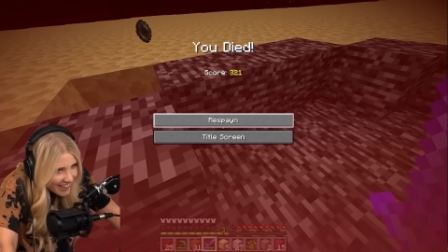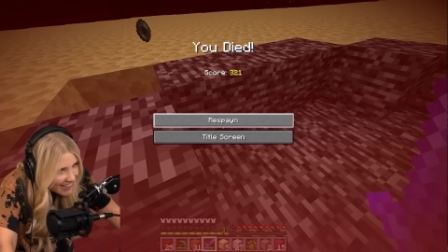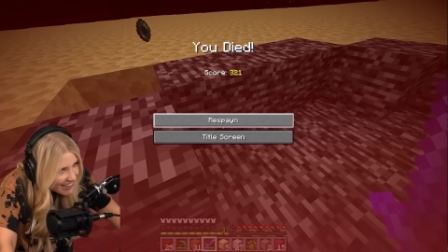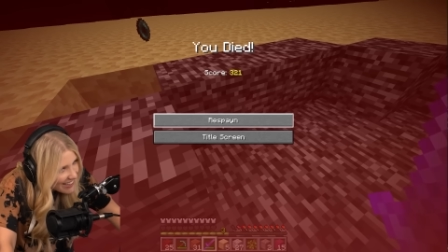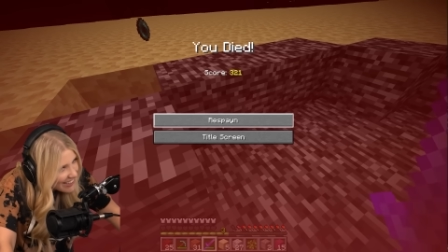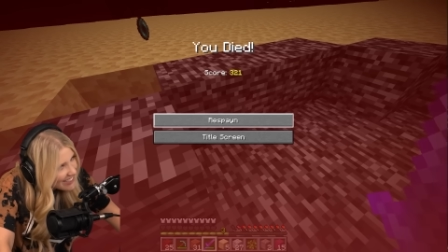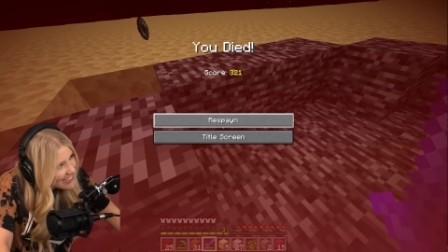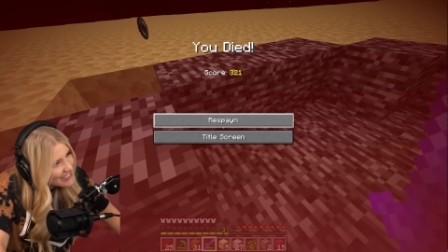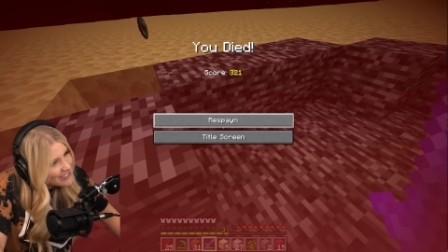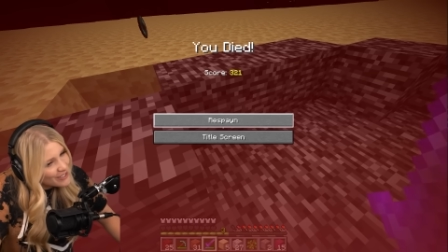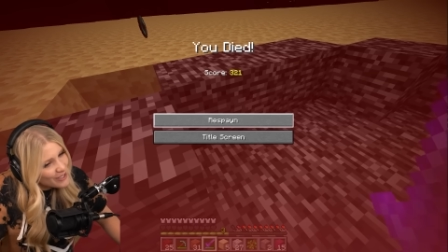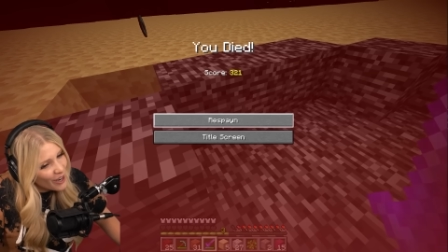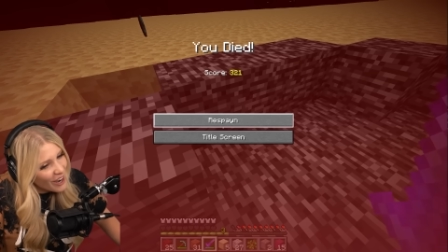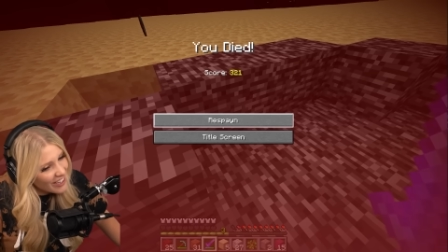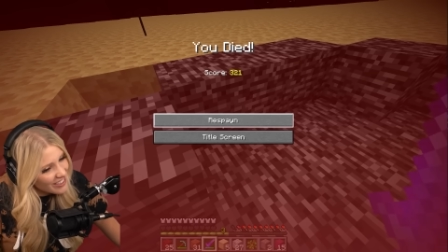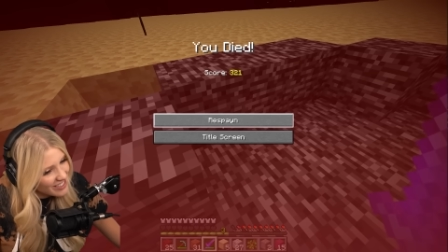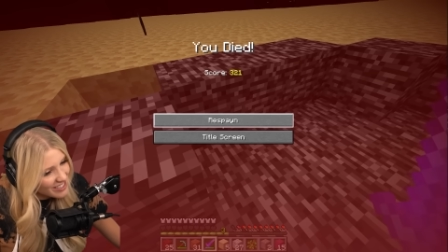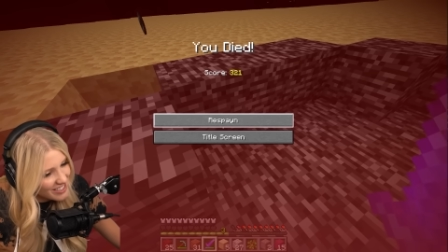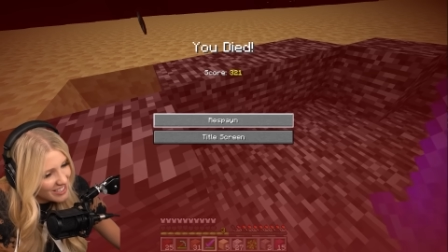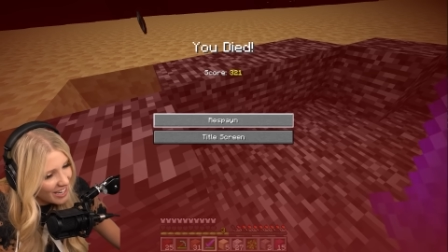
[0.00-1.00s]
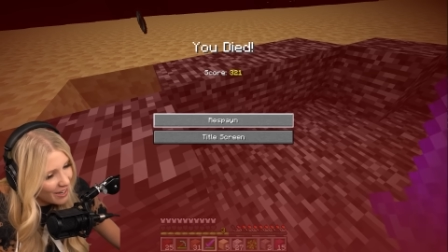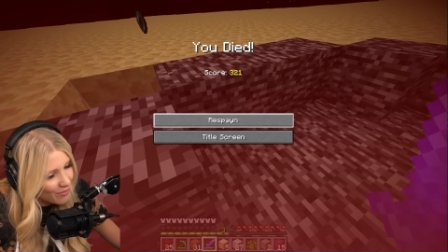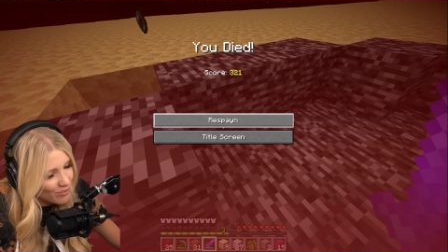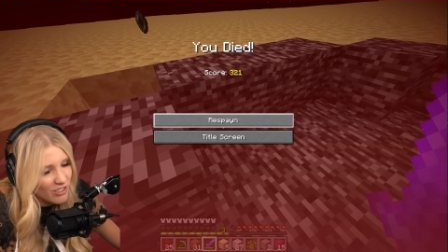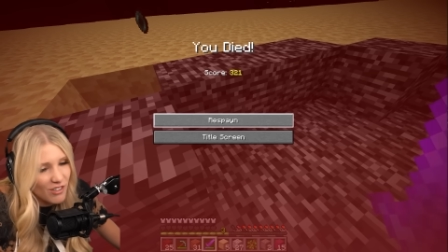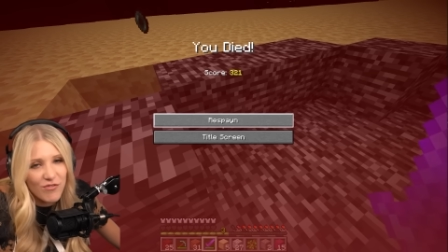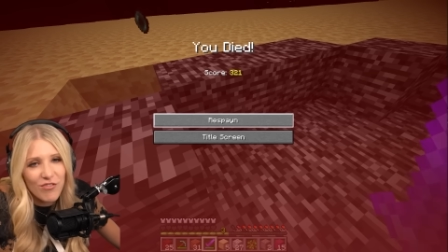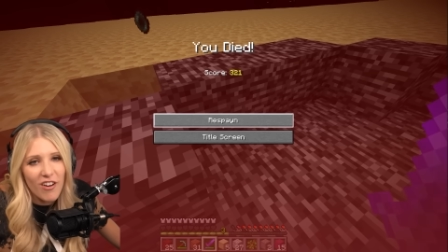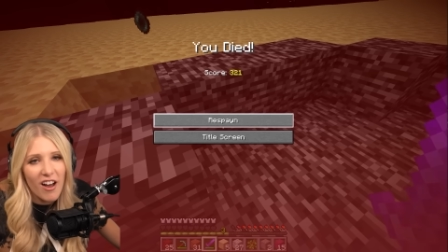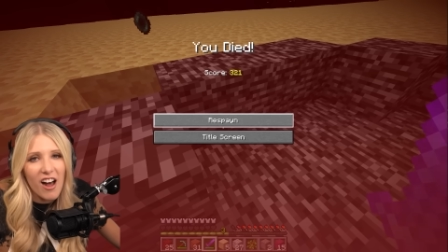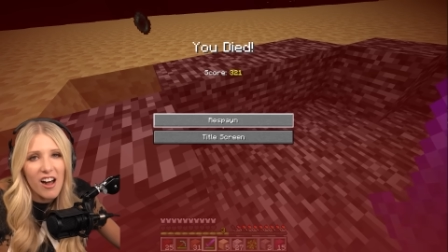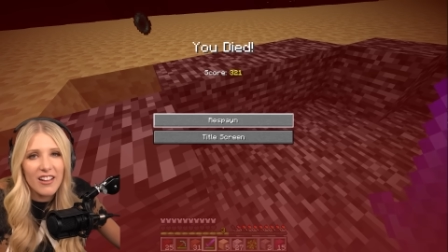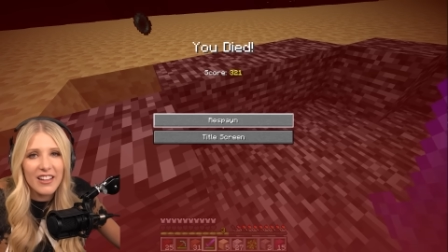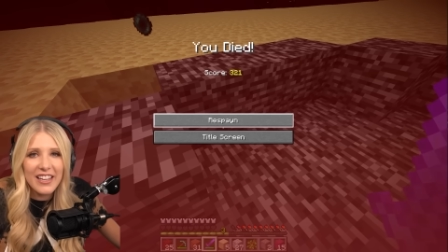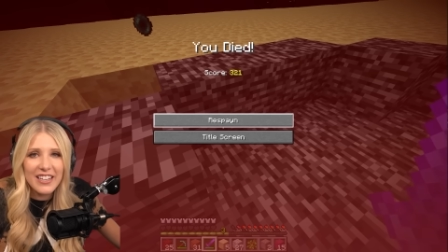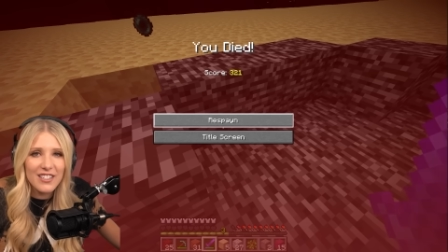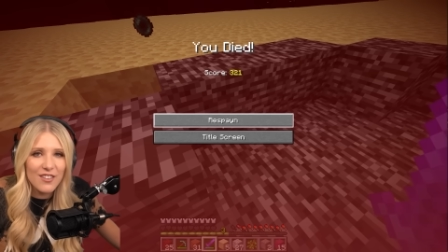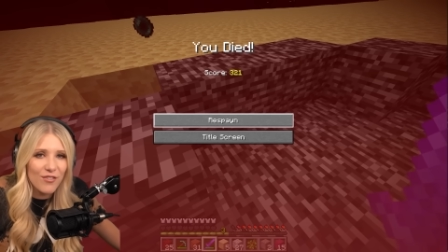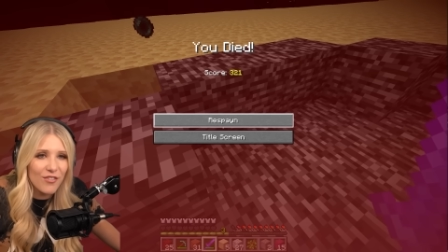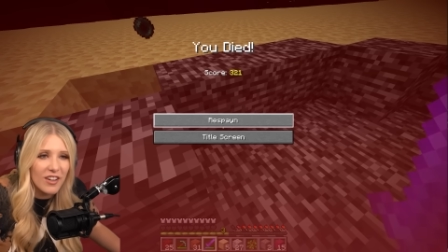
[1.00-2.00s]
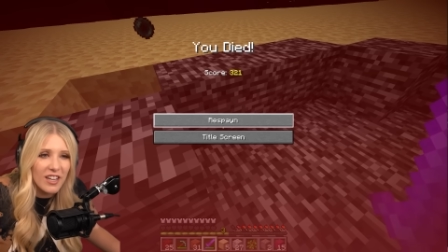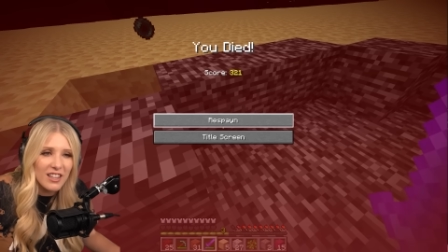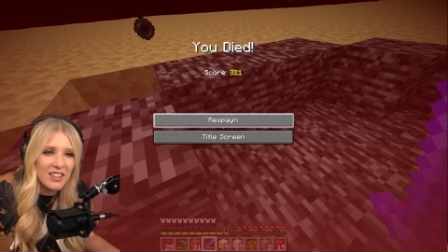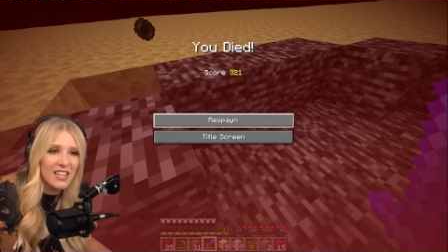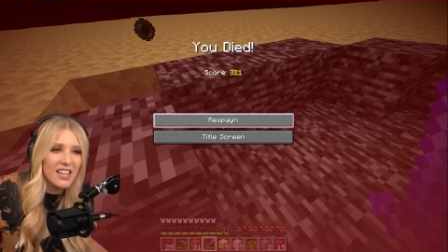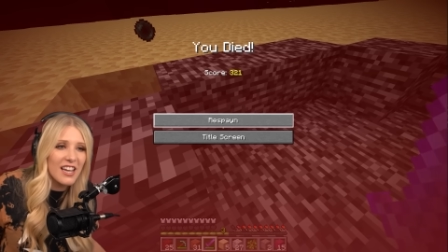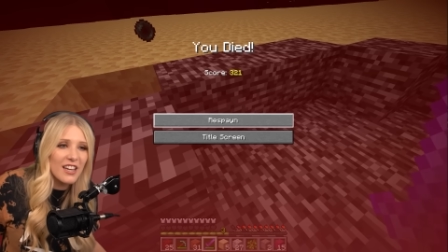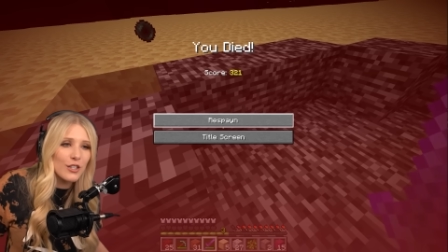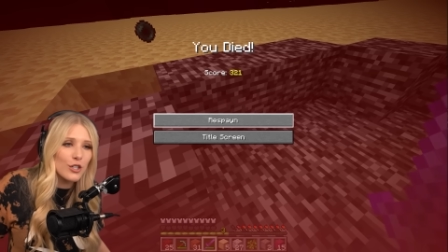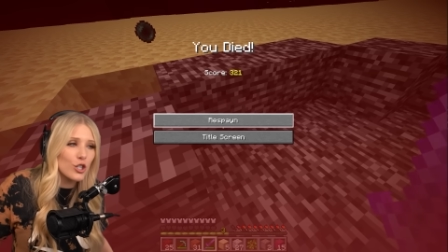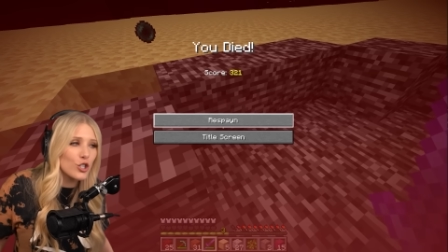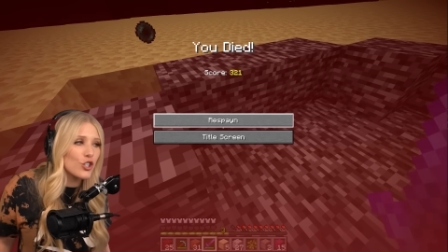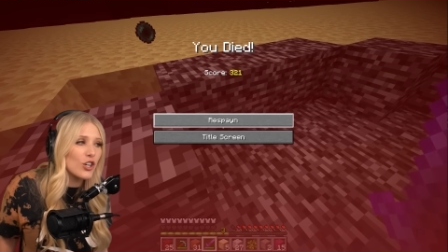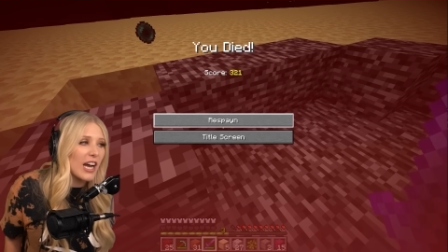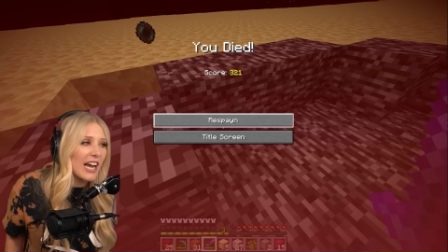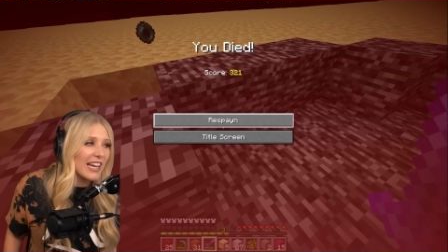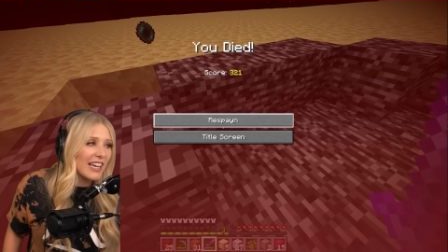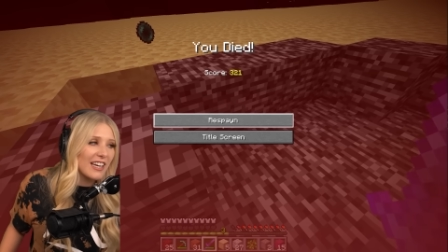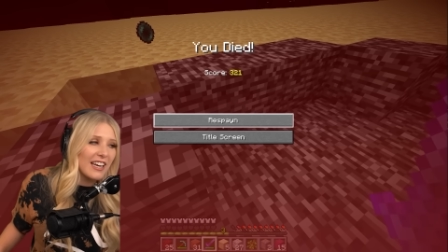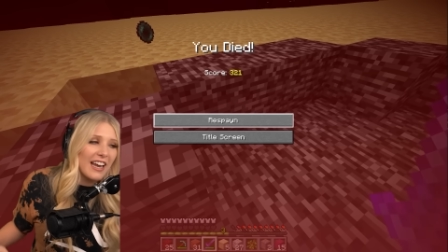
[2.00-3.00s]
It is not safe to fall and defeat the Ender Dragon.